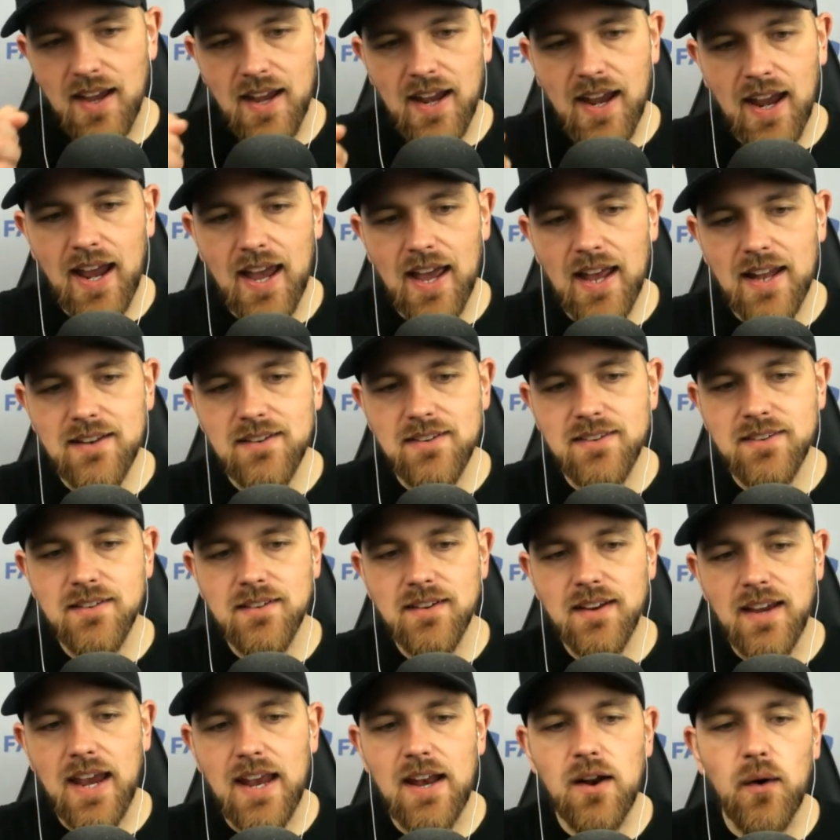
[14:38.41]
And
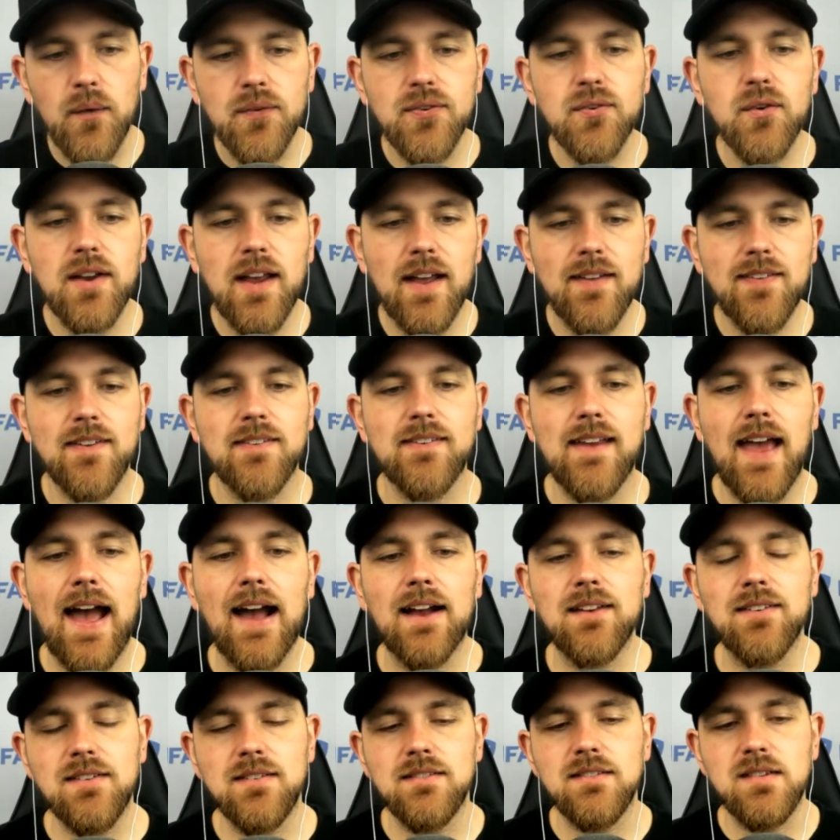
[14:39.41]
it also gets us
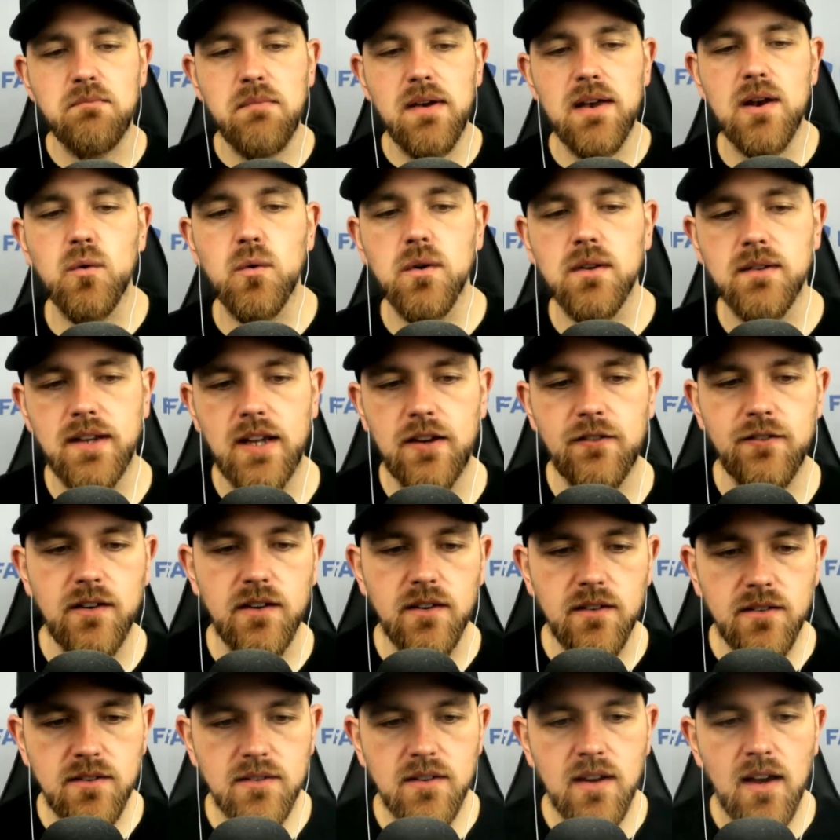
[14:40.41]
access to middle
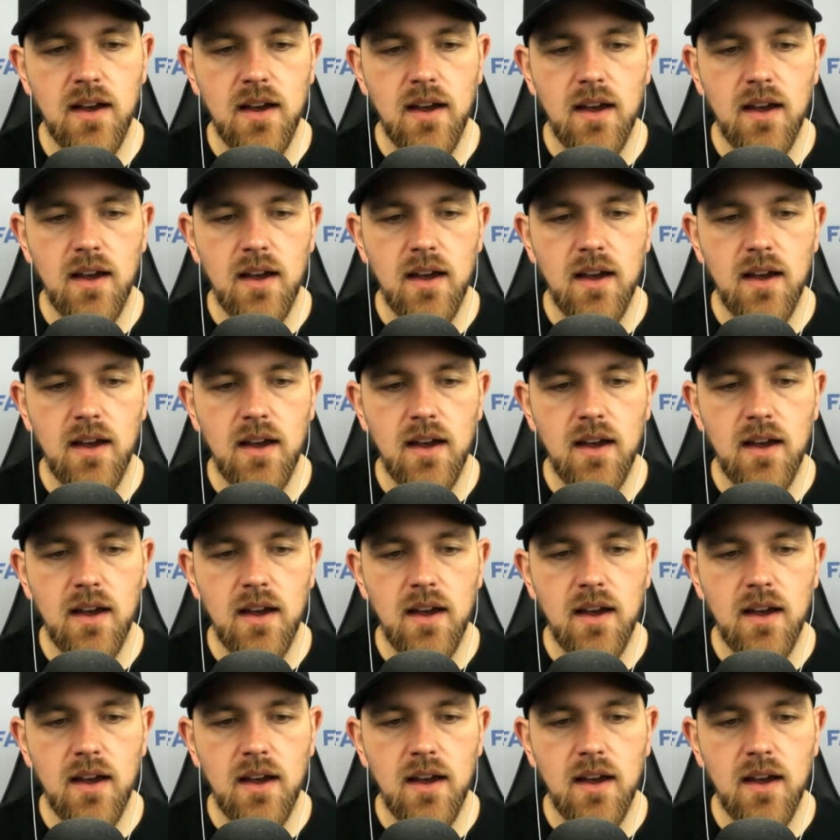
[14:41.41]
relievers.